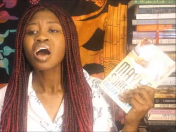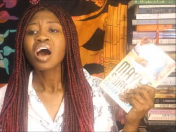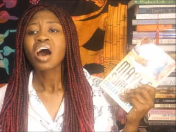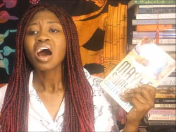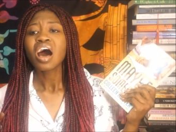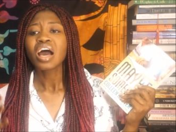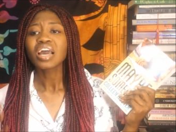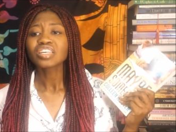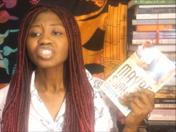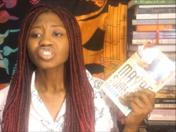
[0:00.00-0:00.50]

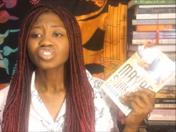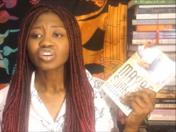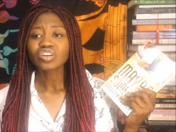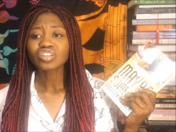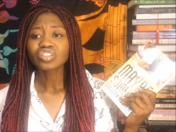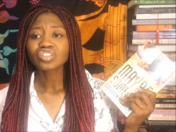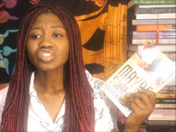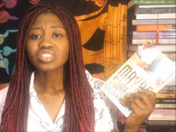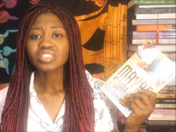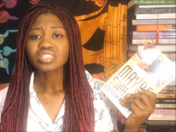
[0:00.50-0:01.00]
I
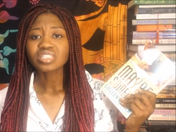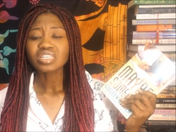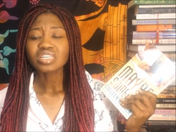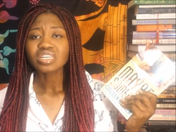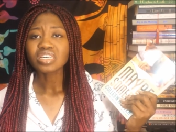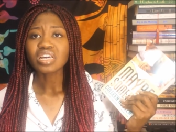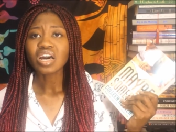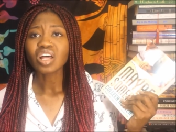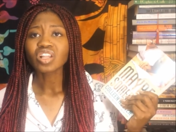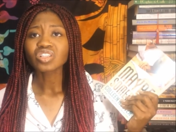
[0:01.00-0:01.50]
started to
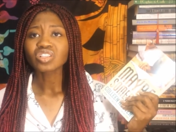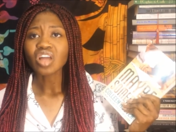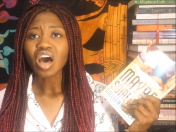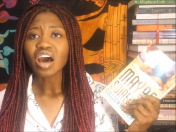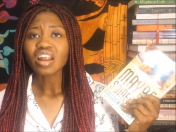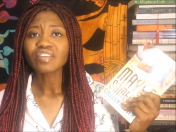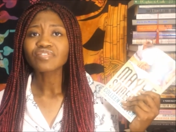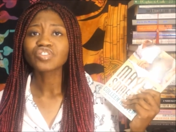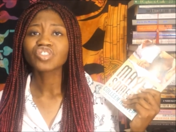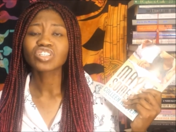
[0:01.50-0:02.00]
see a
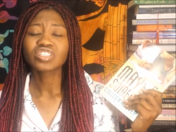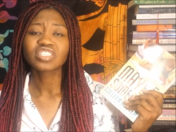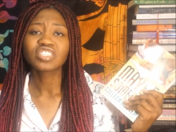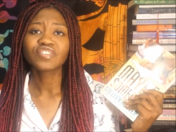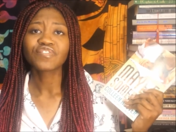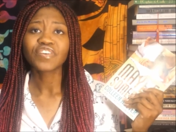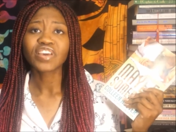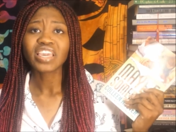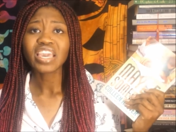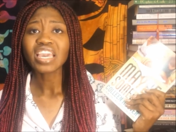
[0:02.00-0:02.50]
lot of
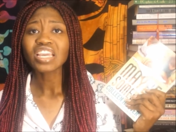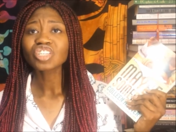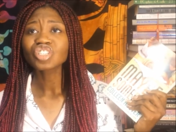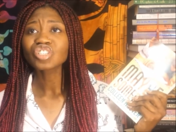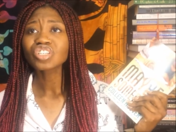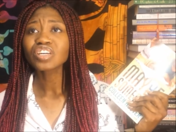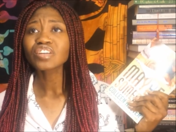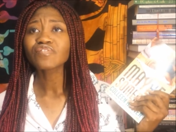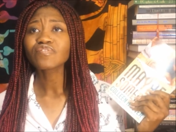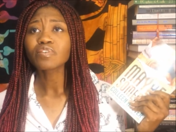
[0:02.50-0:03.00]

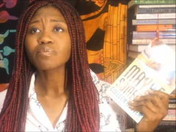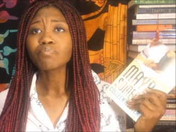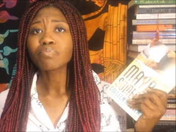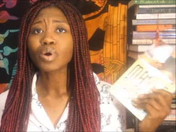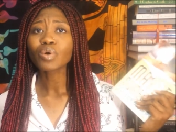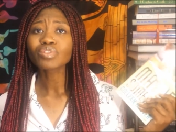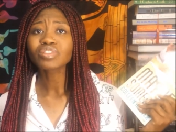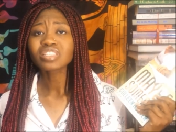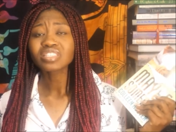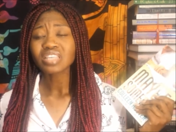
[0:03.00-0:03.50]
justification from
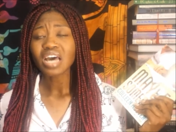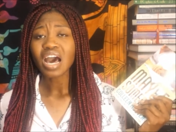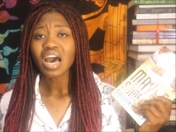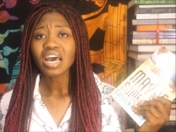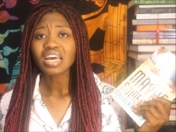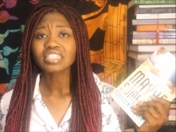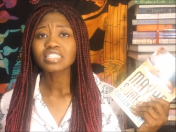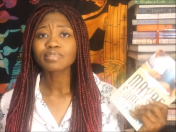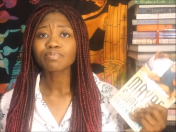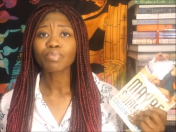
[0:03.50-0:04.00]
both
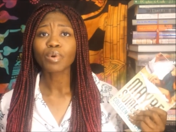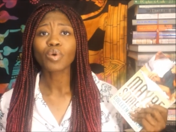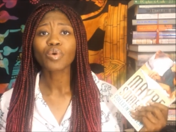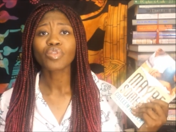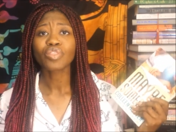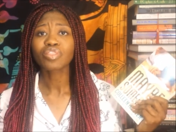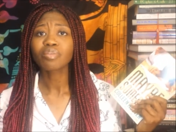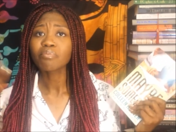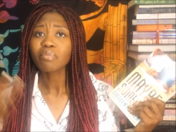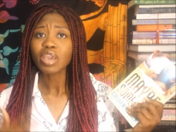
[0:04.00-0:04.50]
sides,
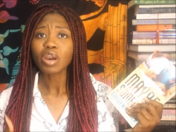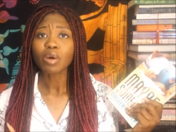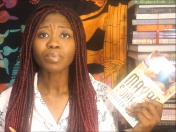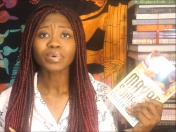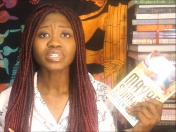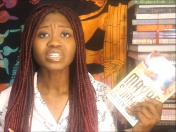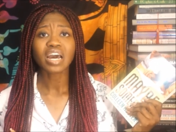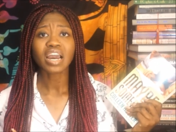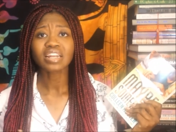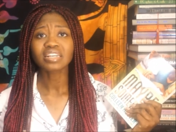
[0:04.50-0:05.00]
both the male
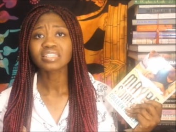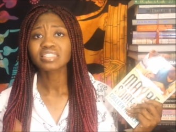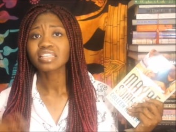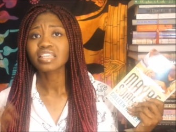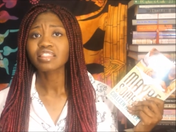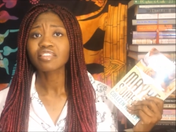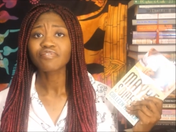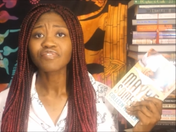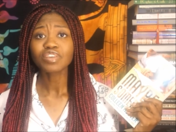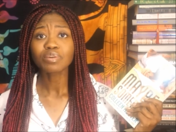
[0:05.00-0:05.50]
protagonist
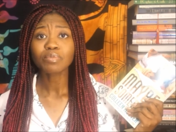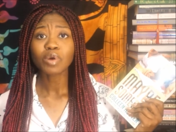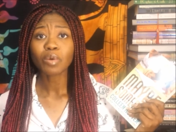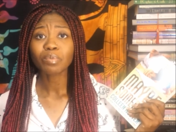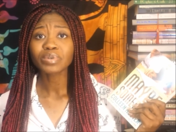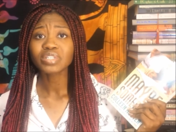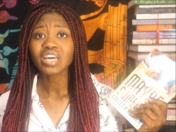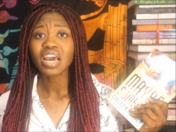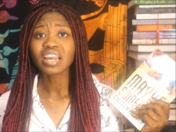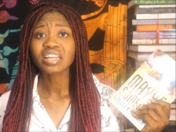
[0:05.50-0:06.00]
and the female
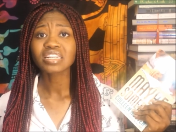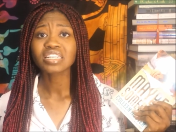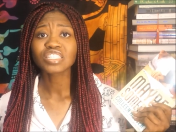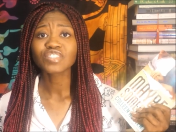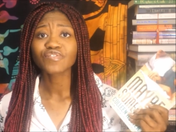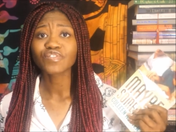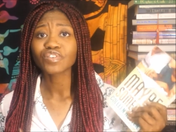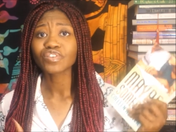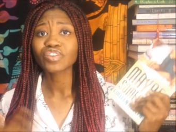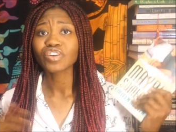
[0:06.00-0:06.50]
protagonist
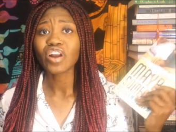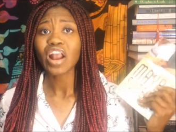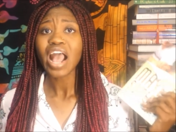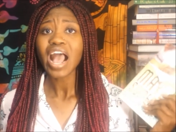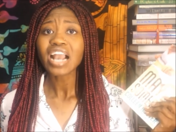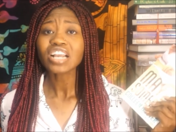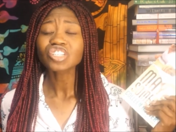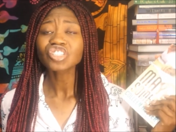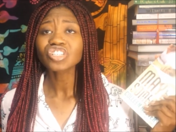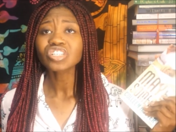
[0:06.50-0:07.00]
for their
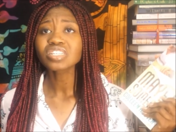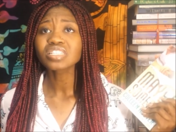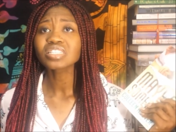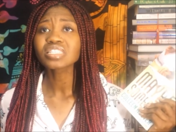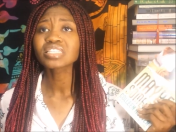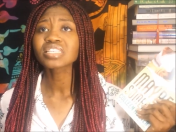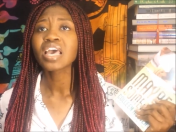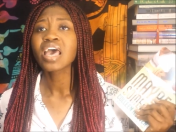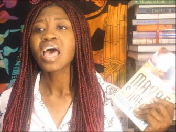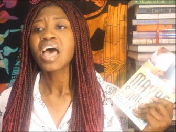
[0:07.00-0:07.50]

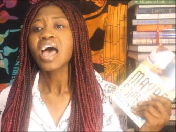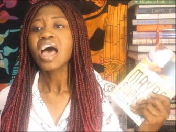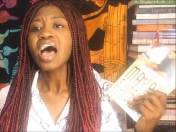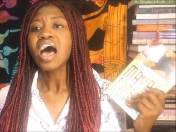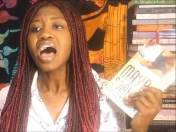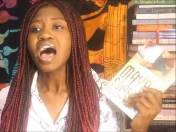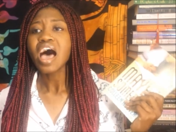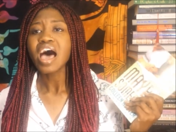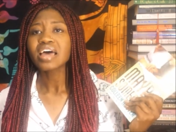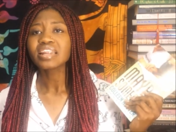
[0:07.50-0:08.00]
actions,
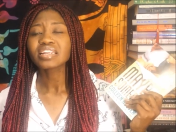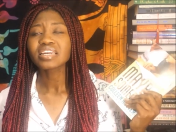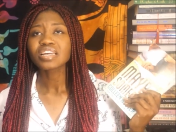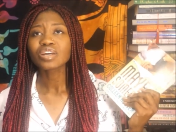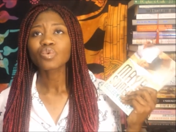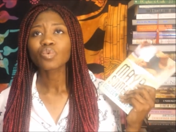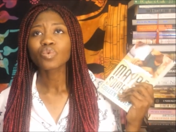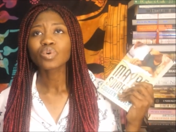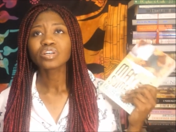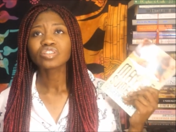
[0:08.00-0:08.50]
and
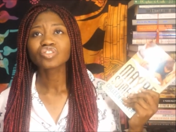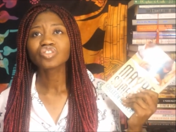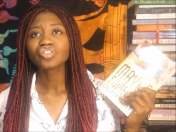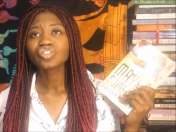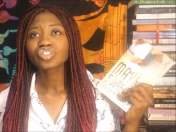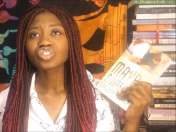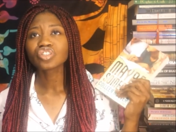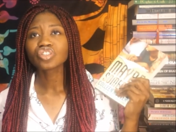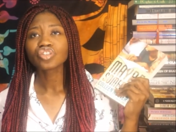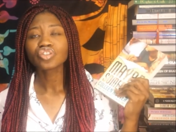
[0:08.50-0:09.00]
it was
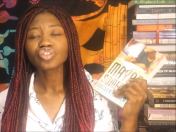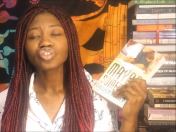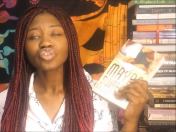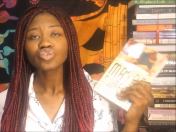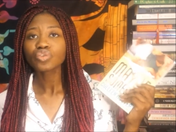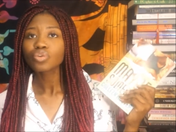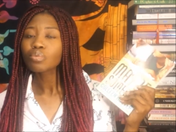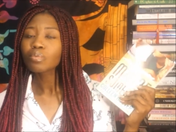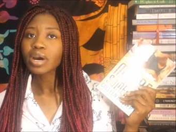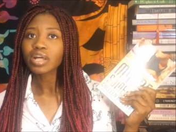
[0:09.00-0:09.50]
just
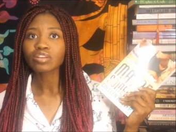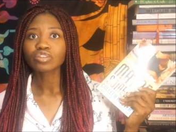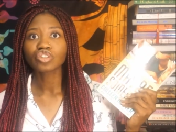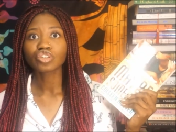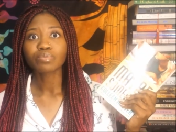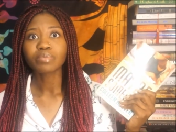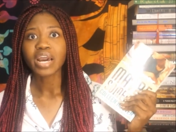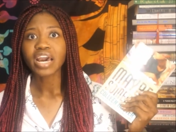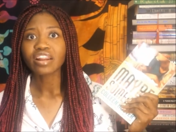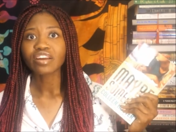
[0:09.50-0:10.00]
too
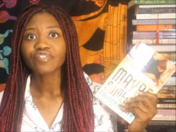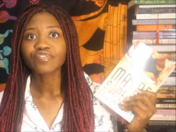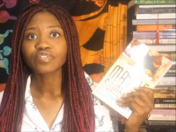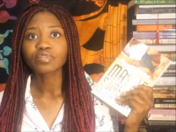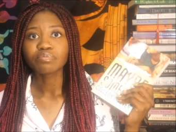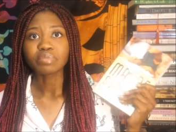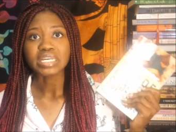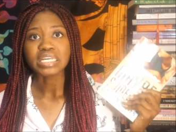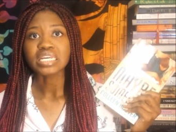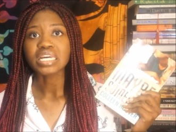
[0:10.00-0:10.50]
melodramatic for
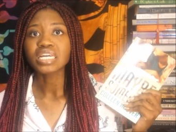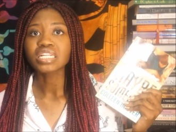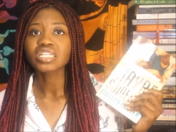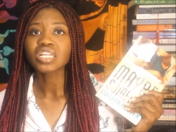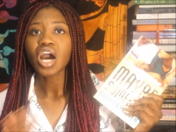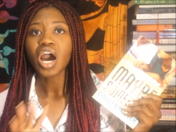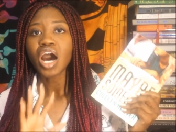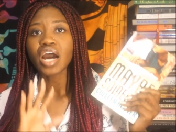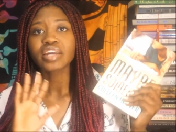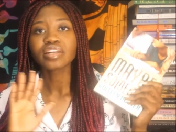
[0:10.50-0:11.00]
me and
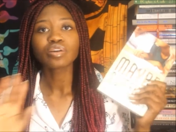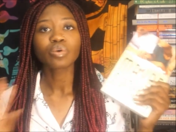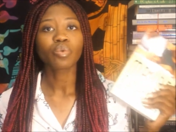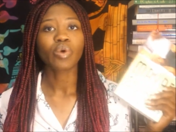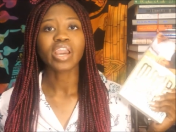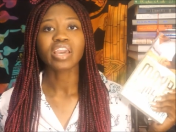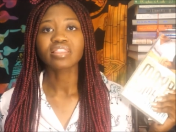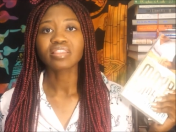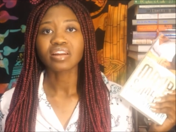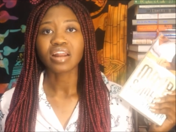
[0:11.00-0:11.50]
not in a
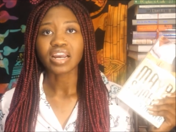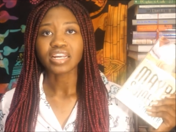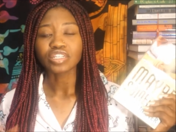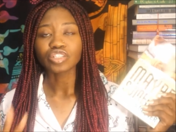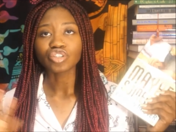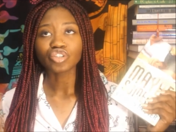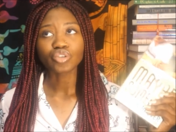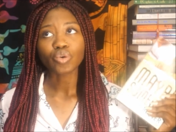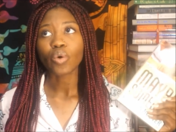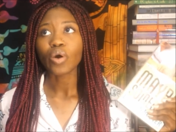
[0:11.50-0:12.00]
way that I
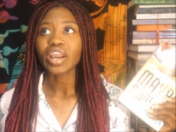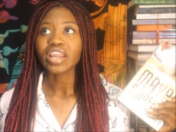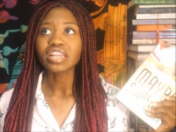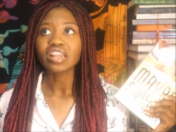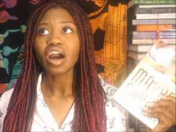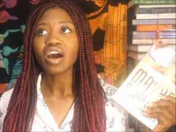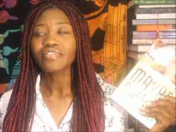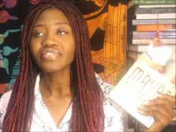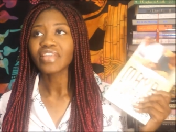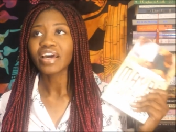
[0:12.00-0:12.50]
enjoy,
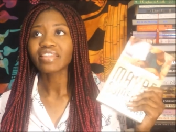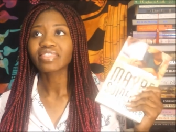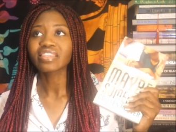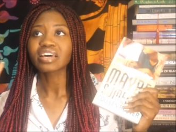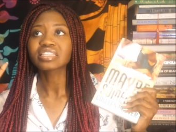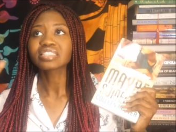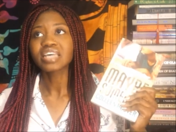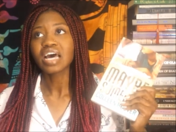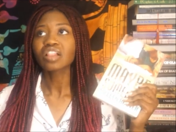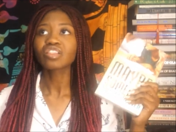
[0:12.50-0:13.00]
not in like
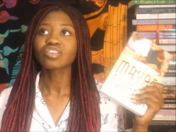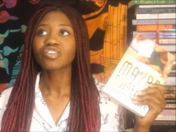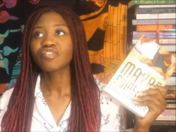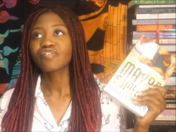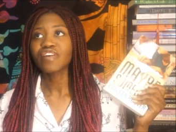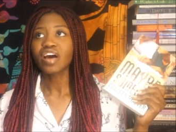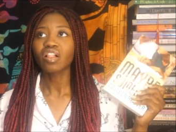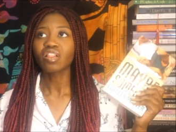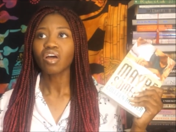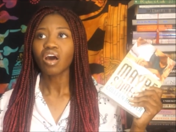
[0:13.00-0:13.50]
that
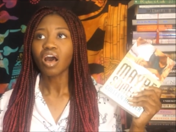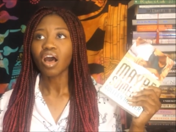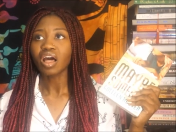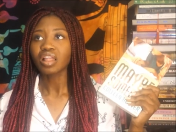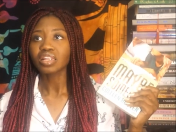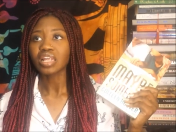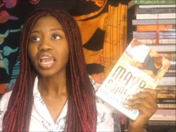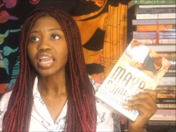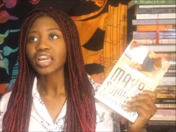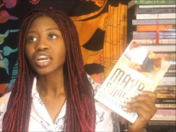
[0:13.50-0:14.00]

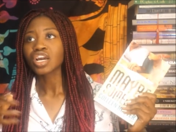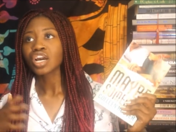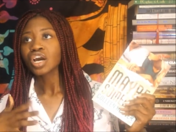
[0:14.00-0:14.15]
telenovela, like